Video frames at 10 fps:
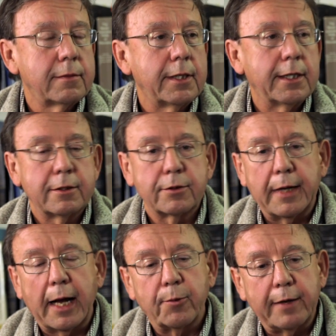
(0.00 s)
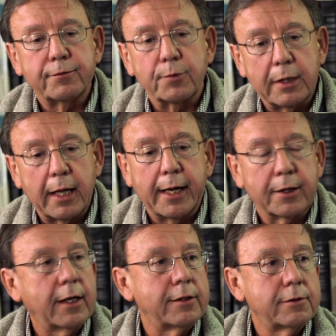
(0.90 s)
And so now we have to rely
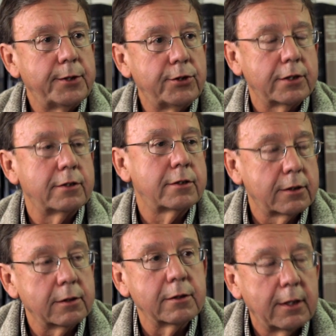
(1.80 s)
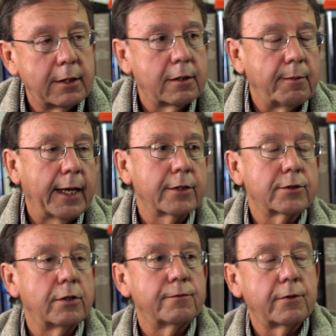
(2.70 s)
on contributions to, to make us
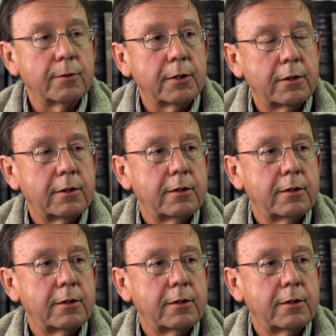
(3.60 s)
go forward.